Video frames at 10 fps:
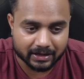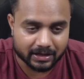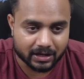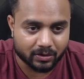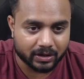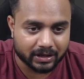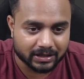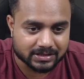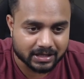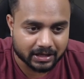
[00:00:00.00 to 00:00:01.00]
Now it
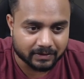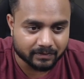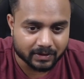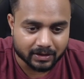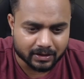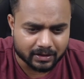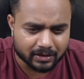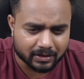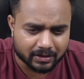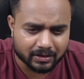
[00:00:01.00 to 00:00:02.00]
is saying
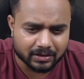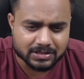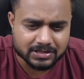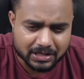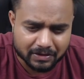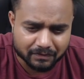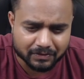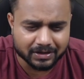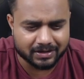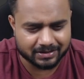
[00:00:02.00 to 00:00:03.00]

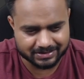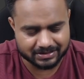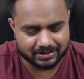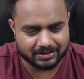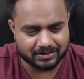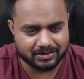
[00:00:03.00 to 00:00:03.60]
safety concern.